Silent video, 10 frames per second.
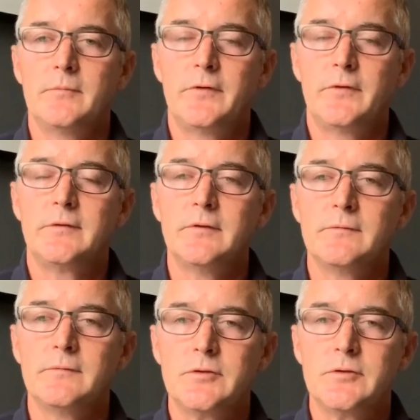set of
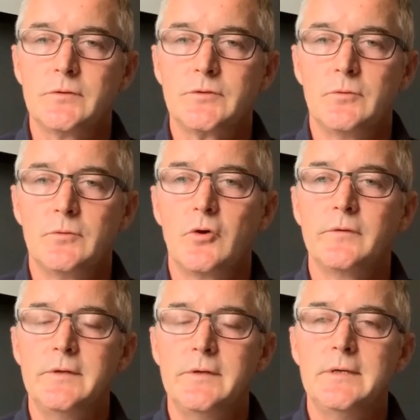individuals who will go
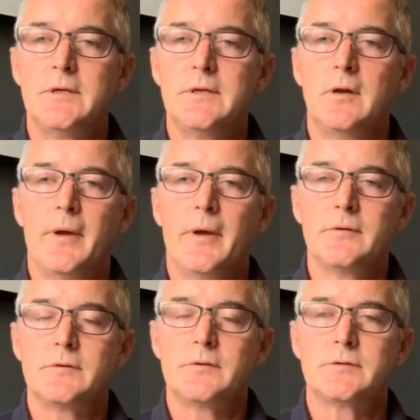into detail
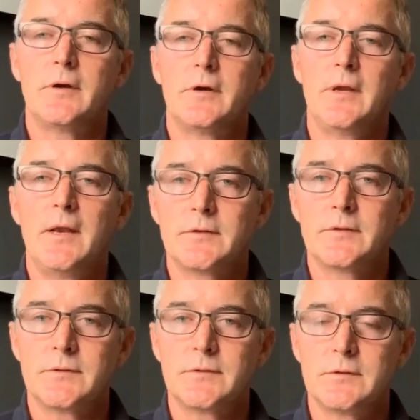about certain
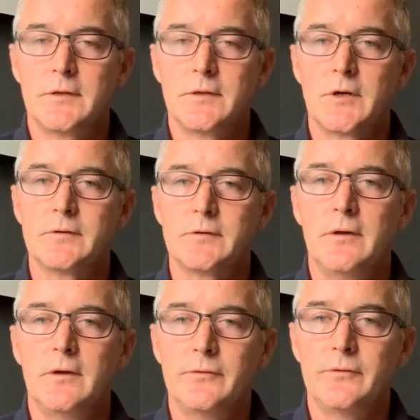areas and certain
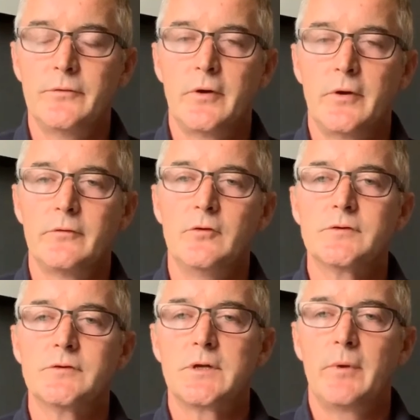skills and certain
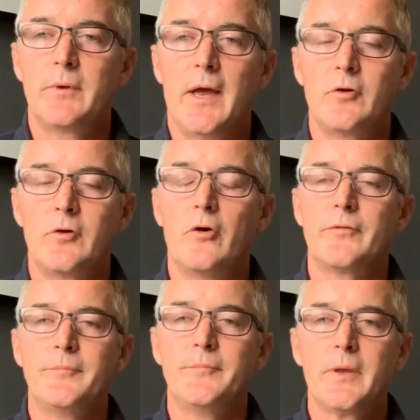solutions that we have on offer.